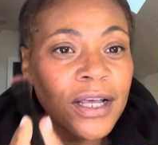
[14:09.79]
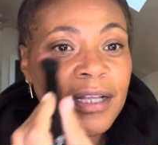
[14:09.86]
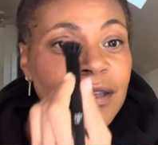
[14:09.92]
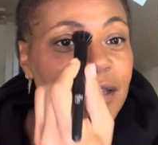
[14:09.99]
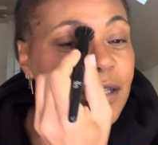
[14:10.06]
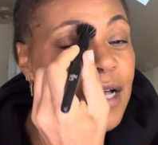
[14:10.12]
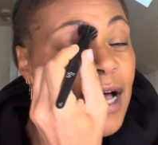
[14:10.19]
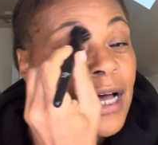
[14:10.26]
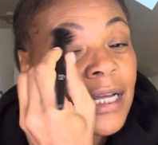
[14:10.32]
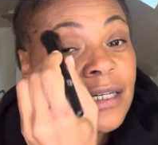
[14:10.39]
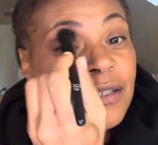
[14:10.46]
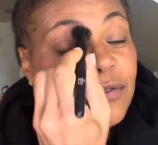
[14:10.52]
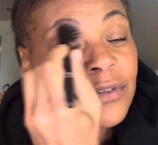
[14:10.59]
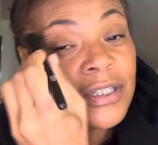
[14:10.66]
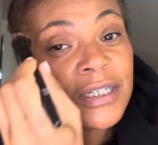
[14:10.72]
it kind
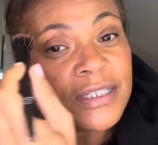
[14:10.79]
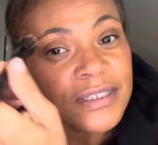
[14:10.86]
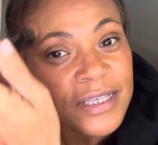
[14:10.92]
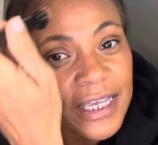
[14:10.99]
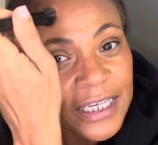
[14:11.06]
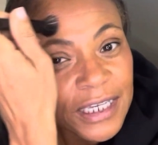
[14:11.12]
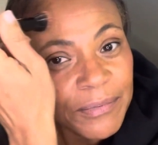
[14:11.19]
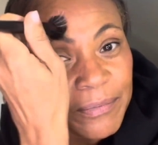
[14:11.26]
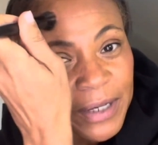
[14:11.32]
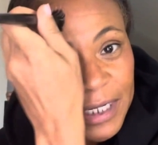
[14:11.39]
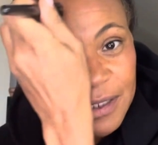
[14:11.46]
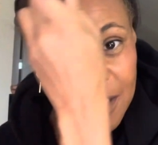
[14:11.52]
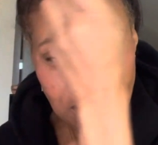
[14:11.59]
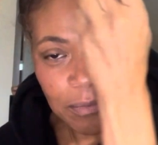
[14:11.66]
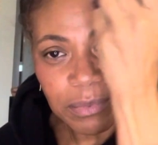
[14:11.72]
of looks like it might
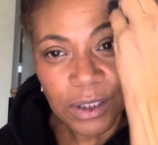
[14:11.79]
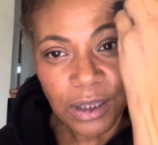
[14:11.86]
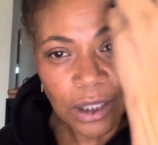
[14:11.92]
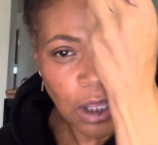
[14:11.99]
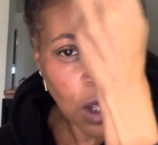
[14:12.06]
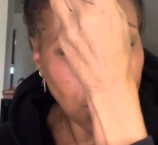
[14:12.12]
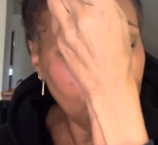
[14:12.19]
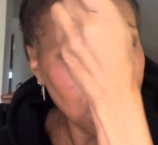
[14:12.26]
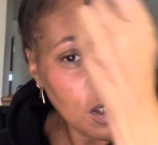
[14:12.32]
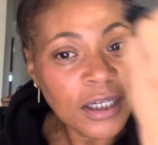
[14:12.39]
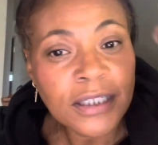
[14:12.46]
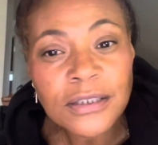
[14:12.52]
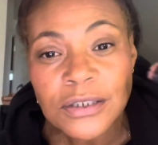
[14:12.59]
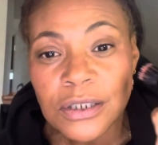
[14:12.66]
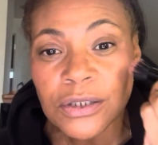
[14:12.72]
not
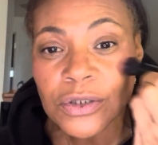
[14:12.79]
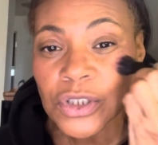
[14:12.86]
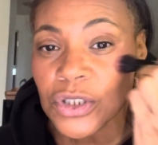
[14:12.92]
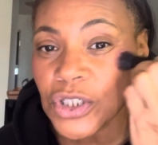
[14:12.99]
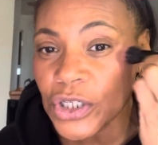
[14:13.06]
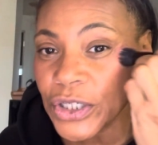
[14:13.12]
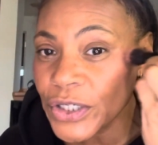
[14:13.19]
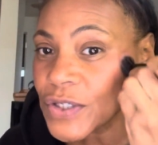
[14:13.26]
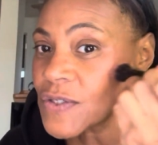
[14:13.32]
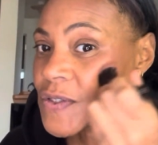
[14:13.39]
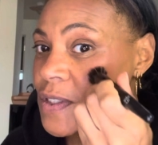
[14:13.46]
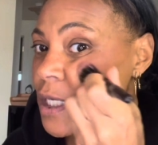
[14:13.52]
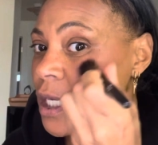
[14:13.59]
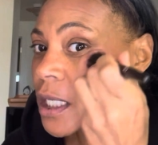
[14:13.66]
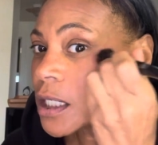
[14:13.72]
belong to your
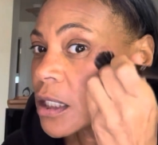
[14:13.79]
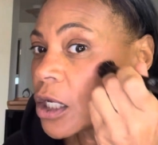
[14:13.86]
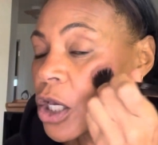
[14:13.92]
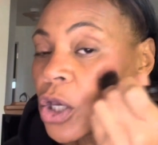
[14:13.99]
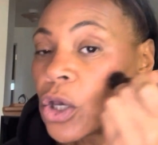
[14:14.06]
skin.